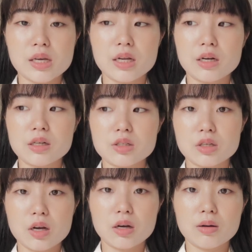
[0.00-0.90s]
later.
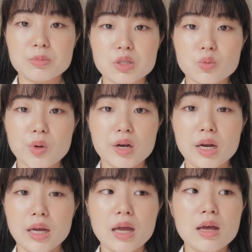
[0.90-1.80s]
So I'm just
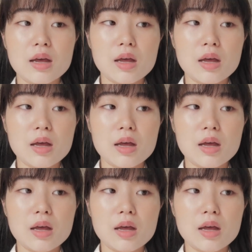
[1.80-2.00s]
wearing